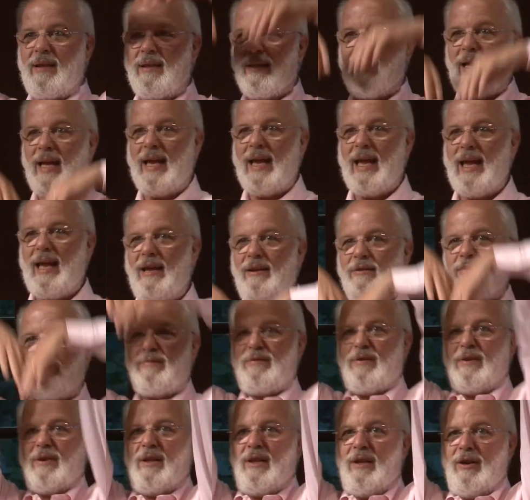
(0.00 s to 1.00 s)
They head
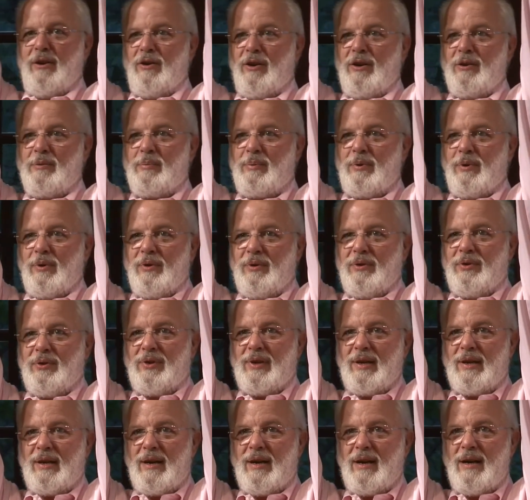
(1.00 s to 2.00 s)
for the North Pole
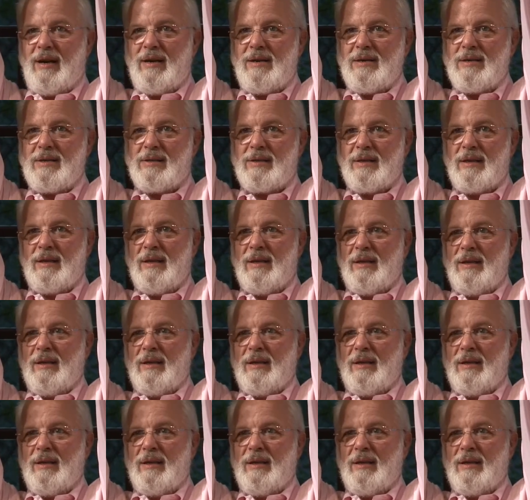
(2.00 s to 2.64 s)
stars.